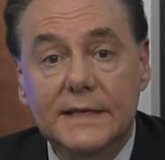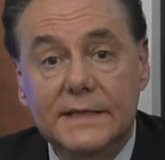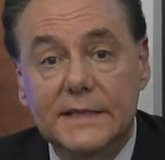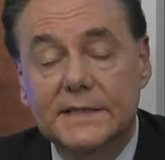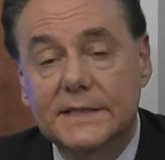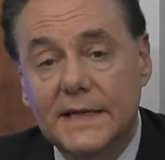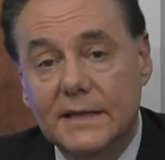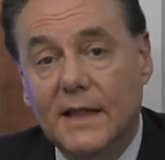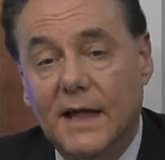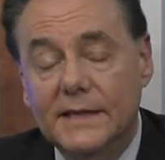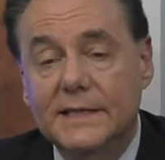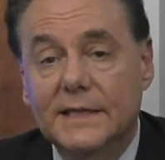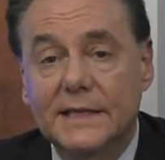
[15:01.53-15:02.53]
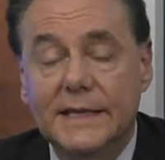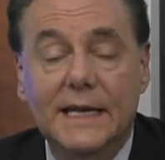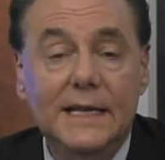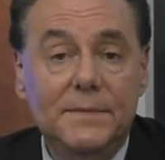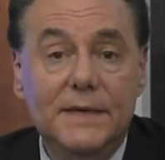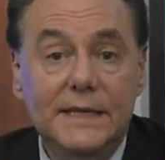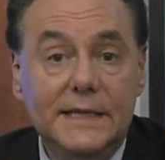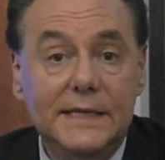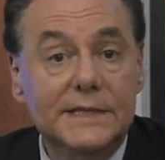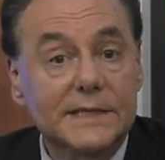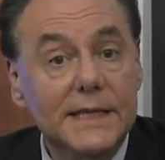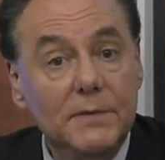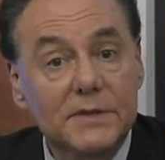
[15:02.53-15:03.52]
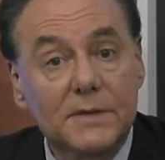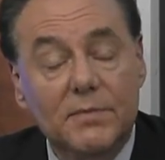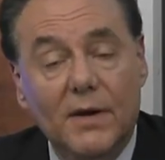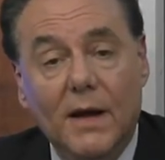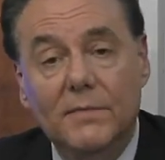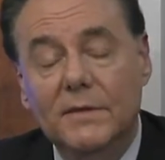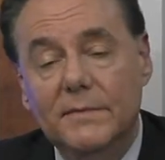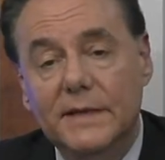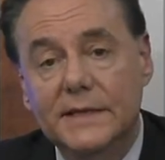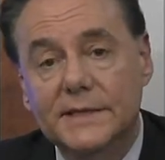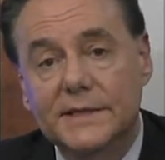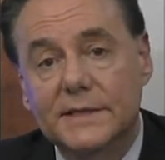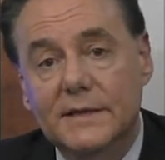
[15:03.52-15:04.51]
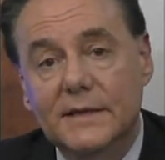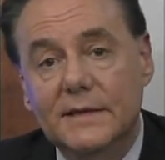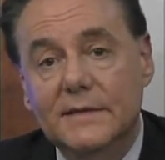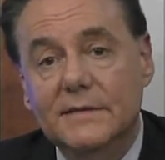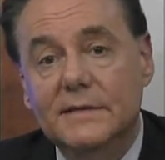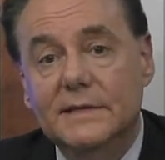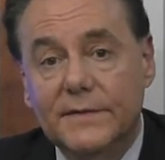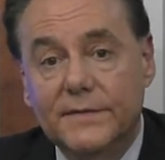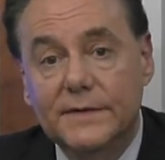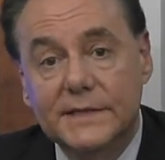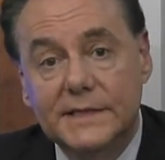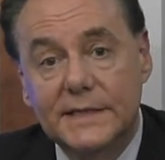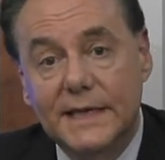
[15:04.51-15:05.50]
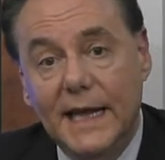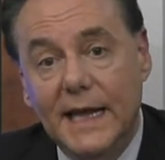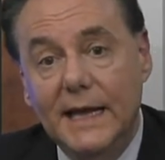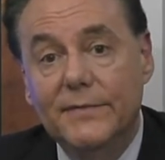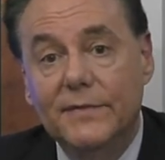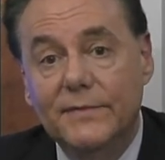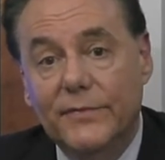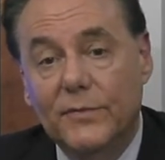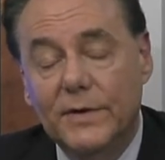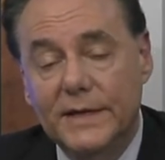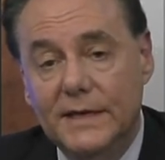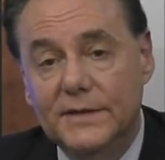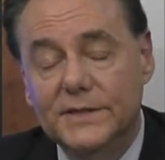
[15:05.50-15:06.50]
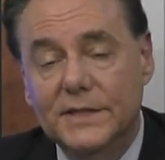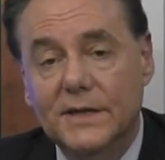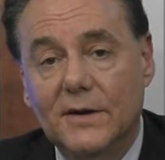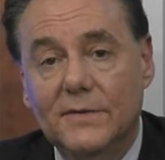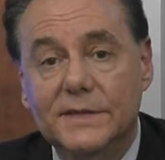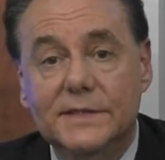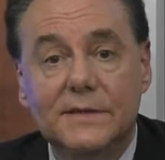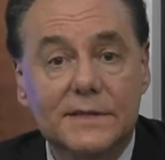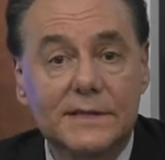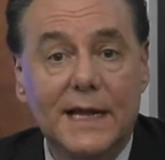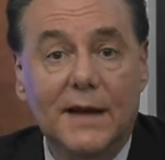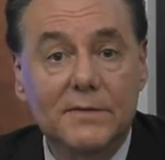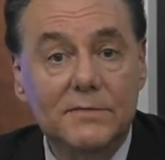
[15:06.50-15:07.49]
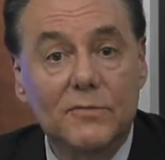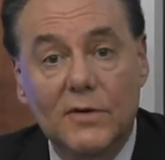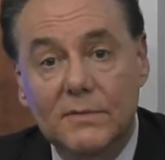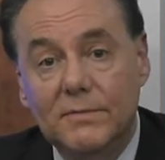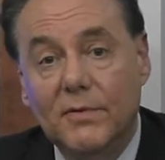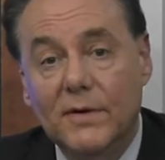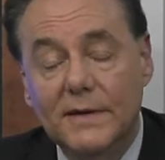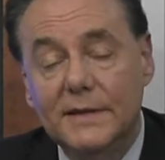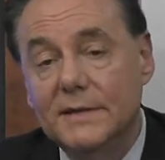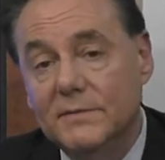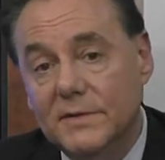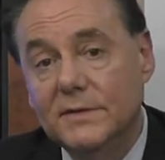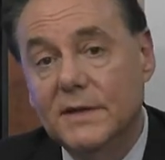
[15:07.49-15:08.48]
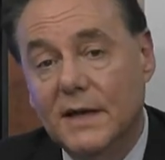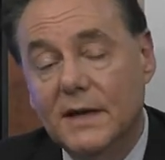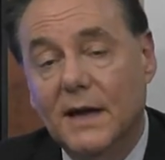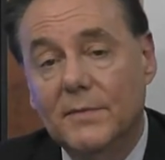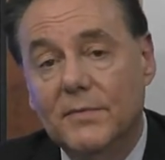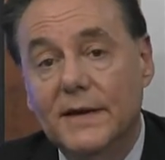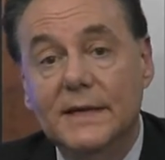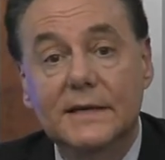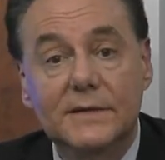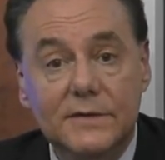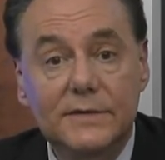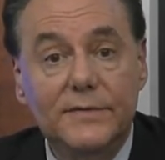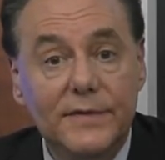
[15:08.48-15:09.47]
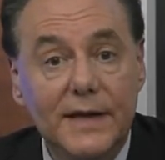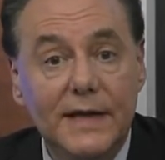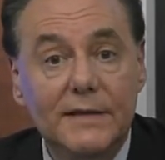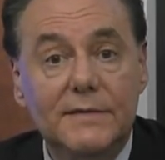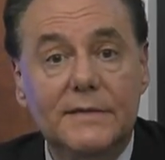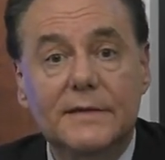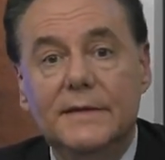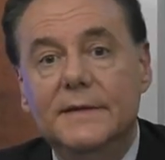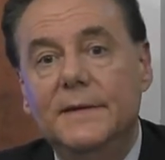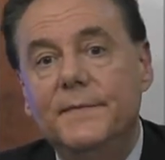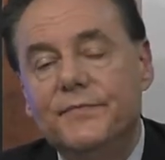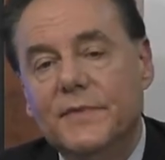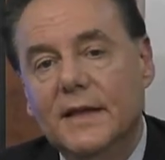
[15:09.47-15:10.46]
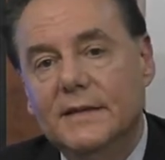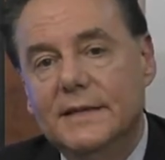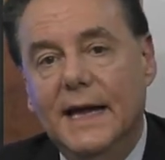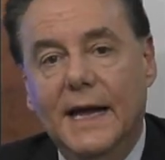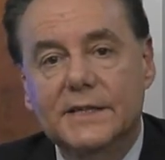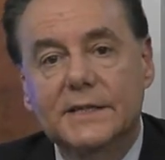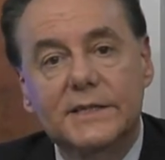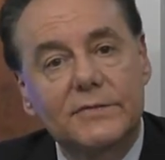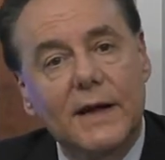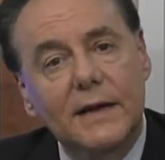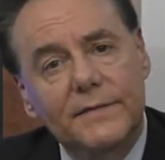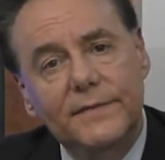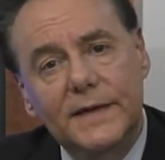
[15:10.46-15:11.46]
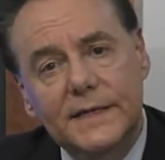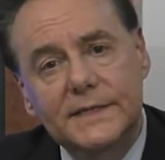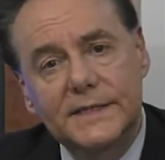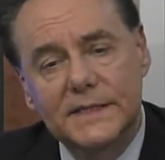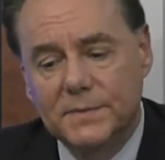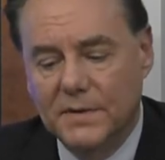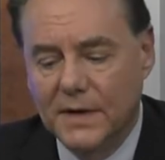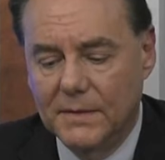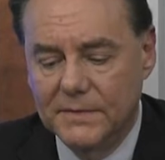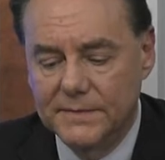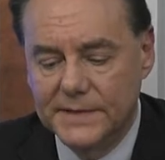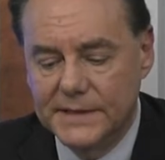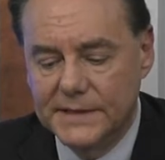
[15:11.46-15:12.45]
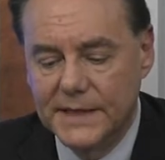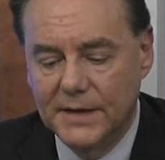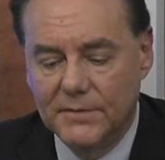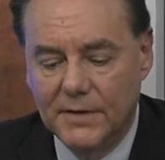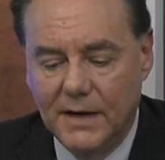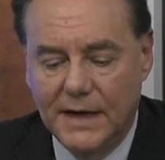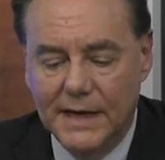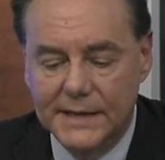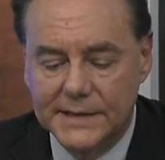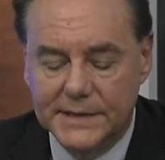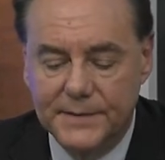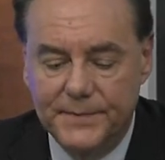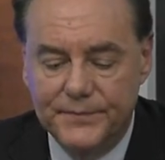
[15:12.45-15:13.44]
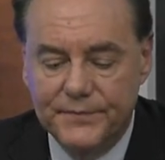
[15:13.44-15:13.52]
at this thing logically, anybody can see what the problem is. The difference today from 40 years ago is there's now one party that will not operate in good faith to actually try to fix these problems as they arise.